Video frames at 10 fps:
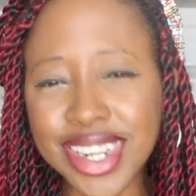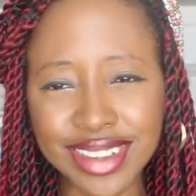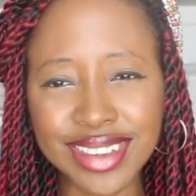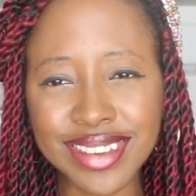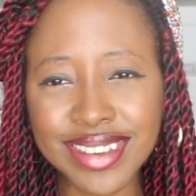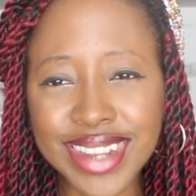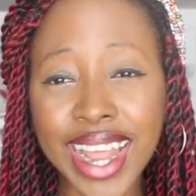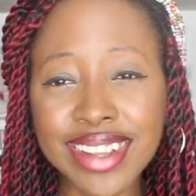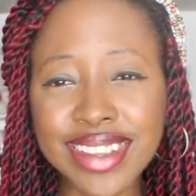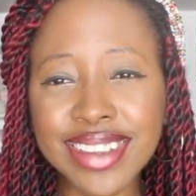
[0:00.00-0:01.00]
Just
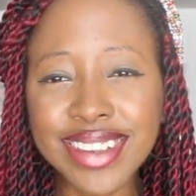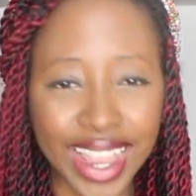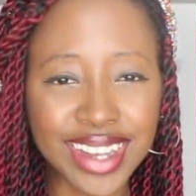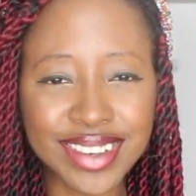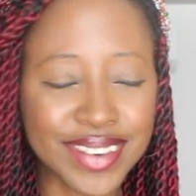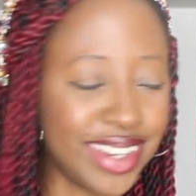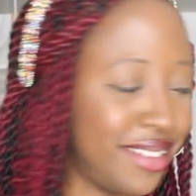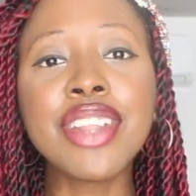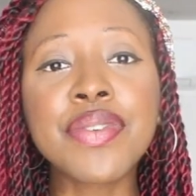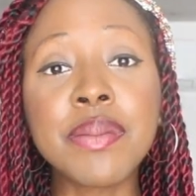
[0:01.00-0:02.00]
let's get to it.
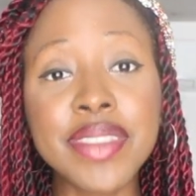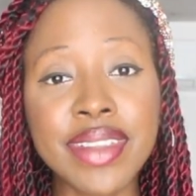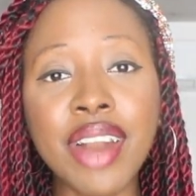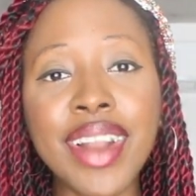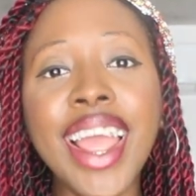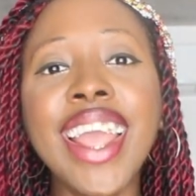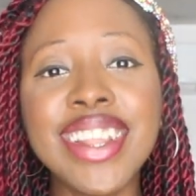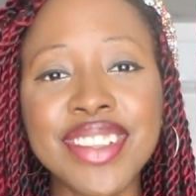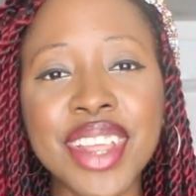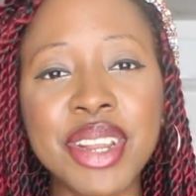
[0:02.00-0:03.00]
It's from Zara and
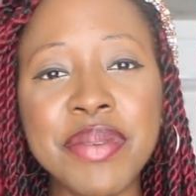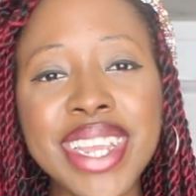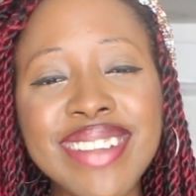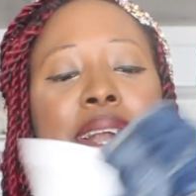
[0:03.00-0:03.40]
it's gonna be a